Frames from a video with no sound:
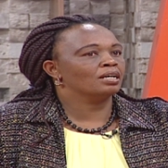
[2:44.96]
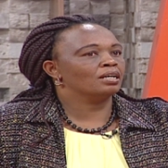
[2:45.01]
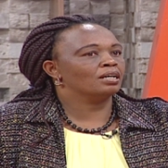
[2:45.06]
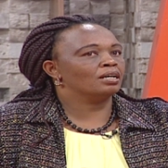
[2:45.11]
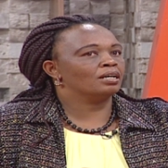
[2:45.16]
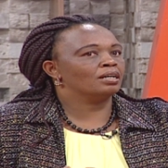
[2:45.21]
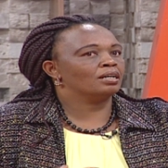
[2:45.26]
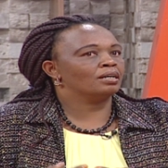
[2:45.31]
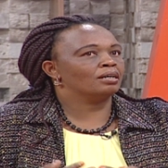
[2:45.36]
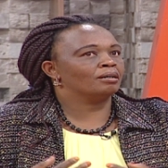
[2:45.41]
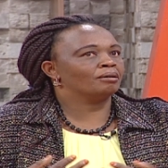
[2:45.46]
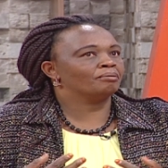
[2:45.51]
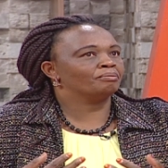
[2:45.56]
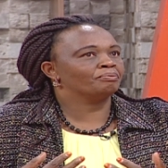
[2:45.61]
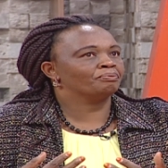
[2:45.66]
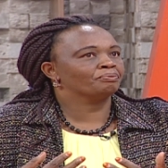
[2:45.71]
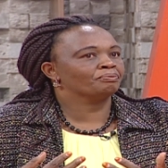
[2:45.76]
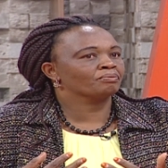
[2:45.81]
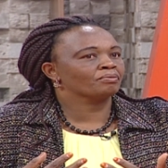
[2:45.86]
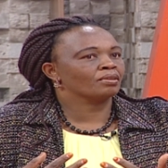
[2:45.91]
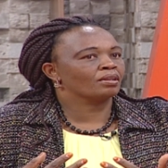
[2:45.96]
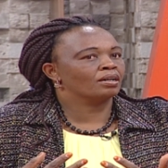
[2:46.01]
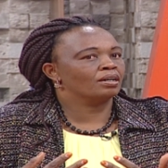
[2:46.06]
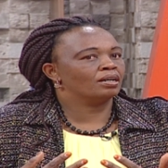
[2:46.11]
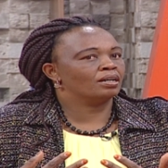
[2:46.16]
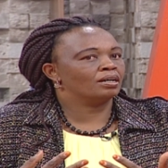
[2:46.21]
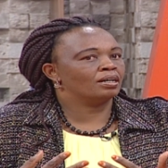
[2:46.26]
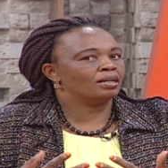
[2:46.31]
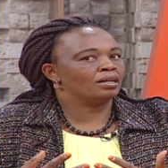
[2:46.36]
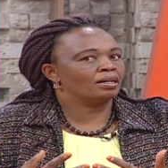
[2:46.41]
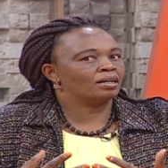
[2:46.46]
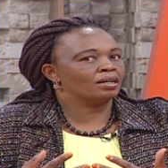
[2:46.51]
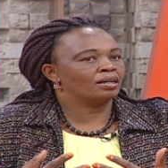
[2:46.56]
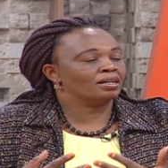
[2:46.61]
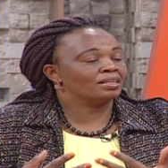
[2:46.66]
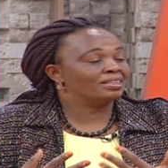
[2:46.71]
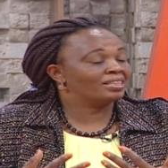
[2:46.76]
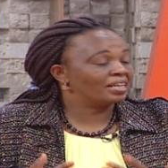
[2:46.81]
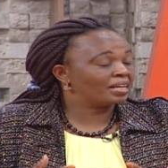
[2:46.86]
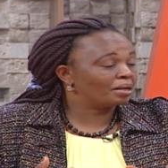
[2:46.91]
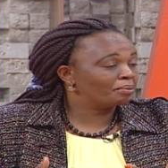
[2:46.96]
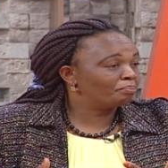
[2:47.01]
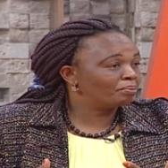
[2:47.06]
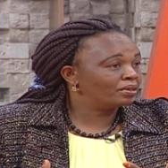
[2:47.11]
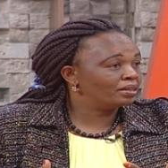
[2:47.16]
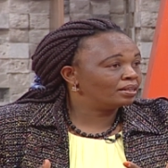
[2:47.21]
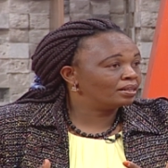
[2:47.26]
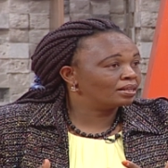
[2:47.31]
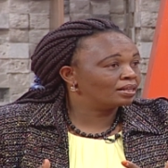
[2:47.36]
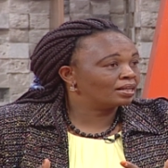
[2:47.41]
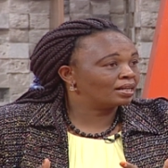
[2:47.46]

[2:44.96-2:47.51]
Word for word: um, uh, therapy,